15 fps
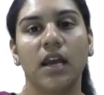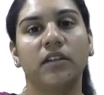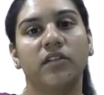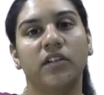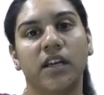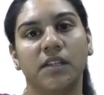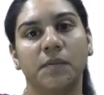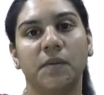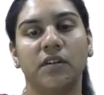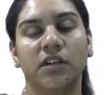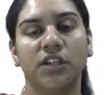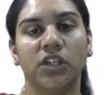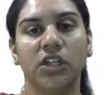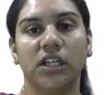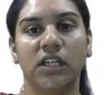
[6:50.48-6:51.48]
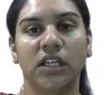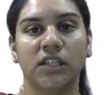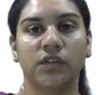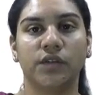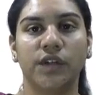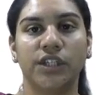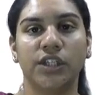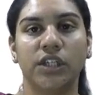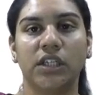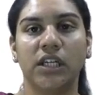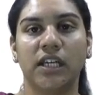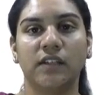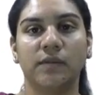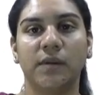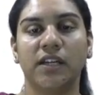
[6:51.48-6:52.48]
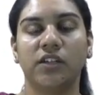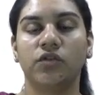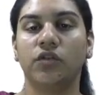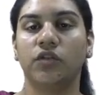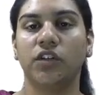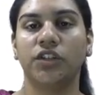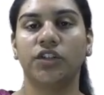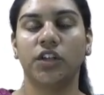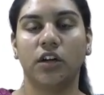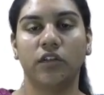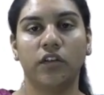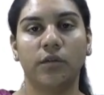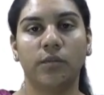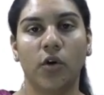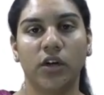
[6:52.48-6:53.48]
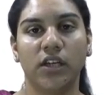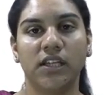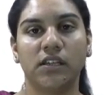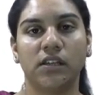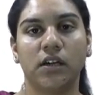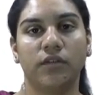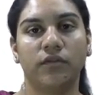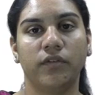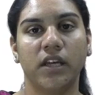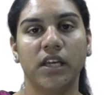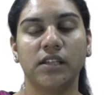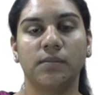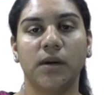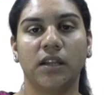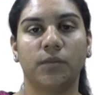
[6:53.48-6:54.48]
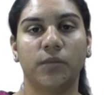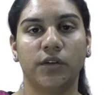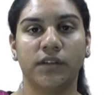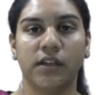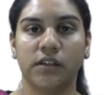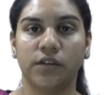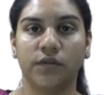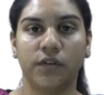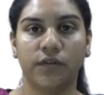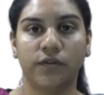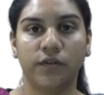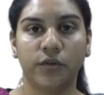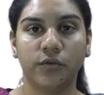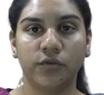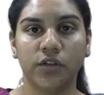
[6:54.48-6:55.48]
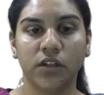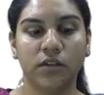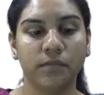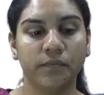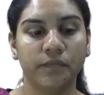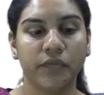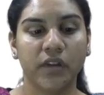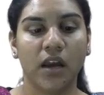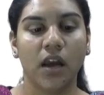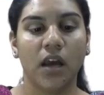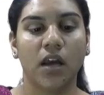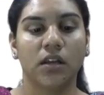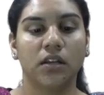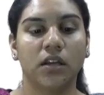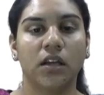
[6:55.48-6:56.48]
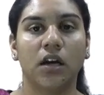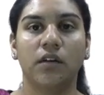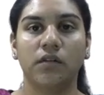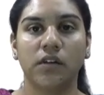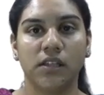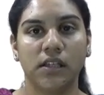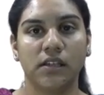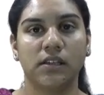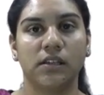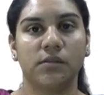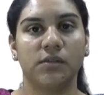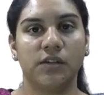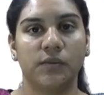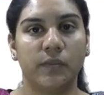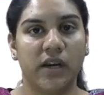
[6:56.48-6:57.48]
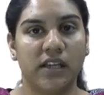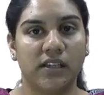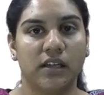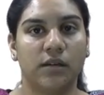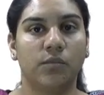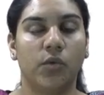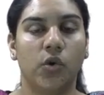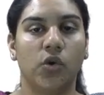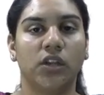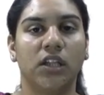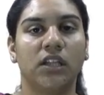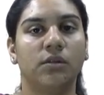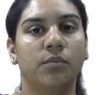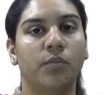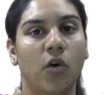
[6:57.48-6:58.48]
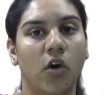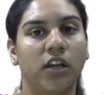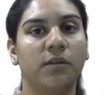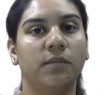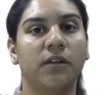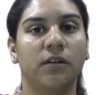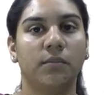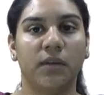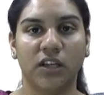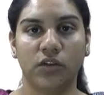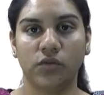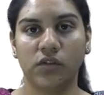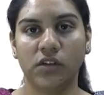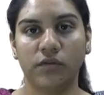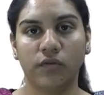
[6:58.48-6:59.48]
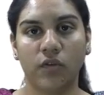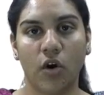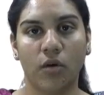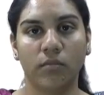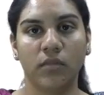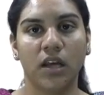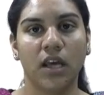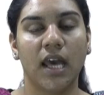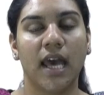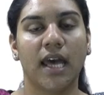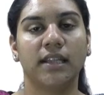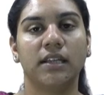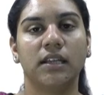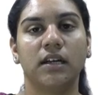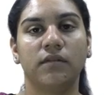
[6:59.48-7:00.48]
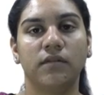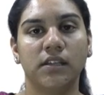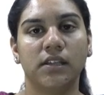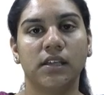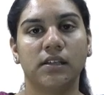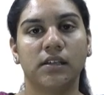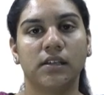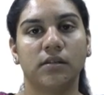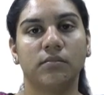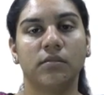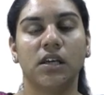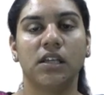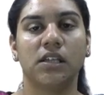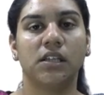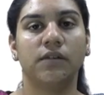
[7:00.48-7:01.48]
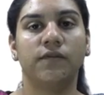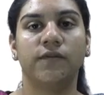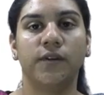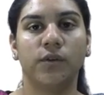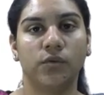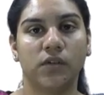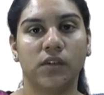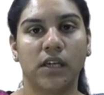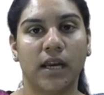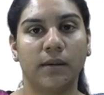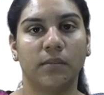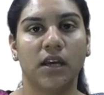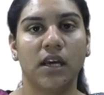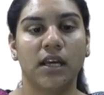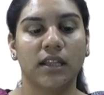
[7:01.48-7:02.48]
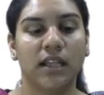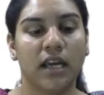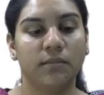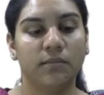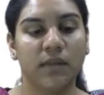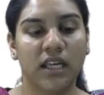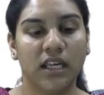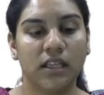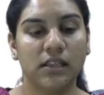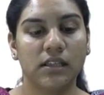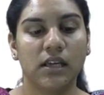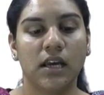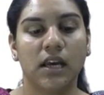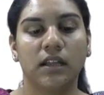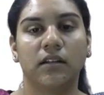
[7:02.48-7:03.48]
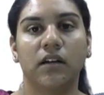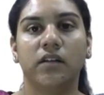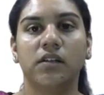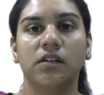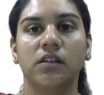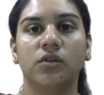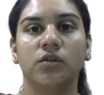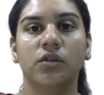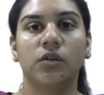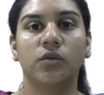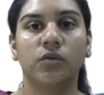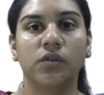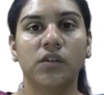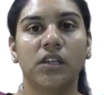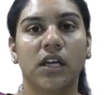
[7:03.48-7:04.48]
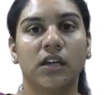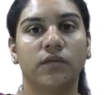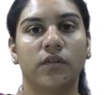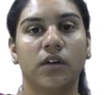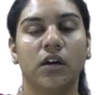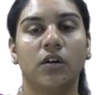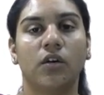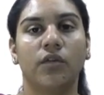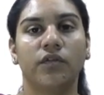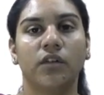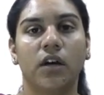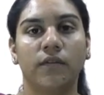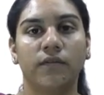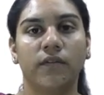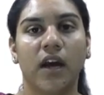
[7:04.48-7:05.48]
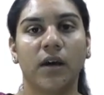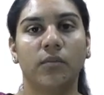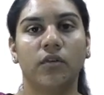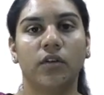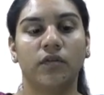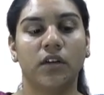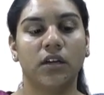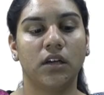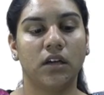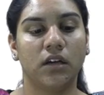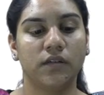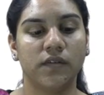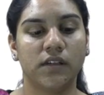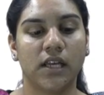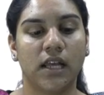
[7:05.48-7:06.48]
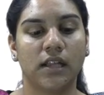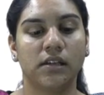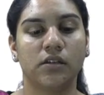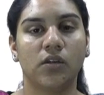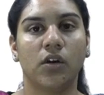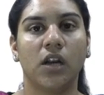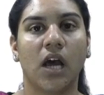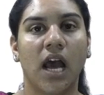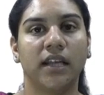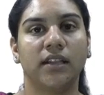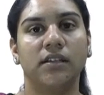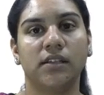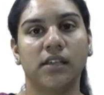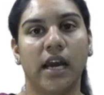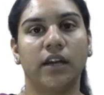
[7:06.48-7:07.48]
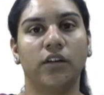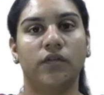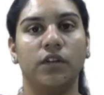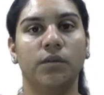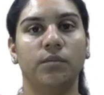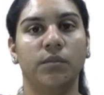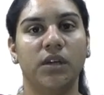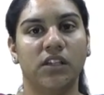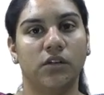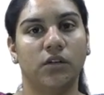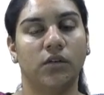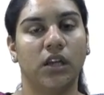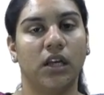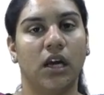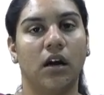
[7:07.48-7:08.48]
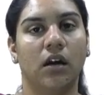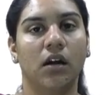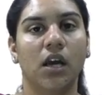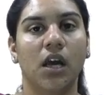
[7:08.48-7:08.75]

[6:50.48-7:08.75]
The respiration and excretion takes place to the general body surface by the process of diffusion. The nervous system is present both in the polyp and the medusa form, and the nervous system is diffuse type. That means there is a loose network of nerve fiber of the nerve cells on either side of the mesoglia.